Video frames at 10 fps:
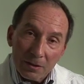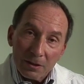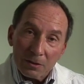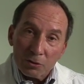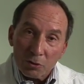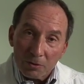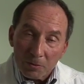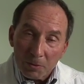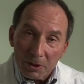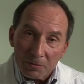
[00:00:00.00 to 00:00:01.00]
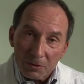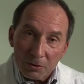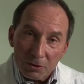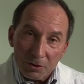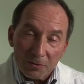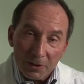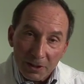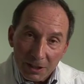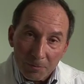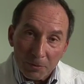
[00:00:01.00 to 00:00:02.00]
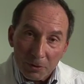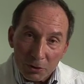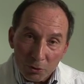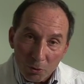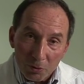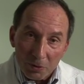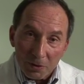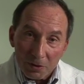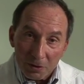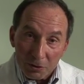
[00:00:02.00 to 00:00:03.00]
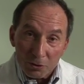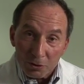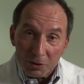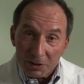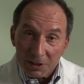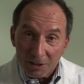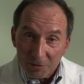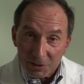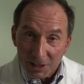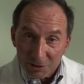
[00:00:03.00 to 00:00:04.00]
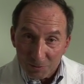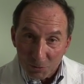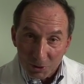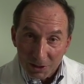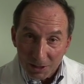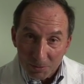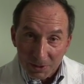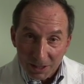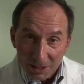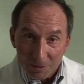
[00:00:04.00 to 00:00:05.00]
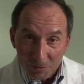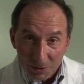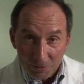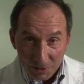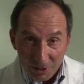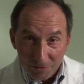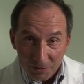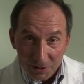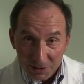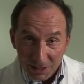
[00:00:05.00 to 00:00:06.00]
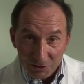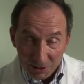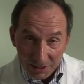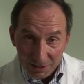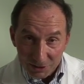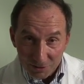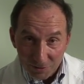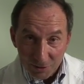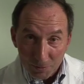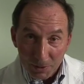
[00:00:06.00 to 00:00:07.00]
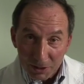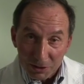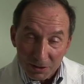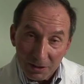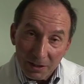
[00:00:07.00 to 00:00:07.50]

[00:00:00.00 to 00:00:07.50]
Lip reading: In joint replacement surgery for the hip or the shoulder, the surgery itself is actually more complicated, but the recovery is actually easier for the patient.